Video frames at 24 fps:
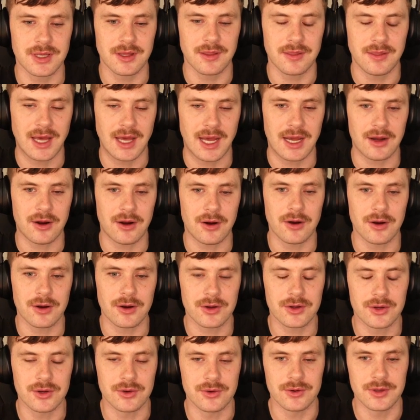that are
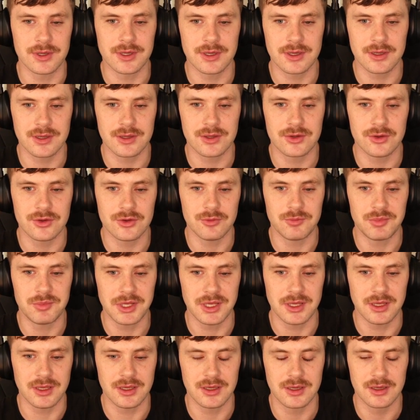going to
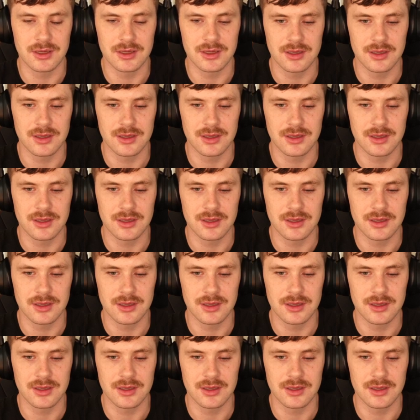be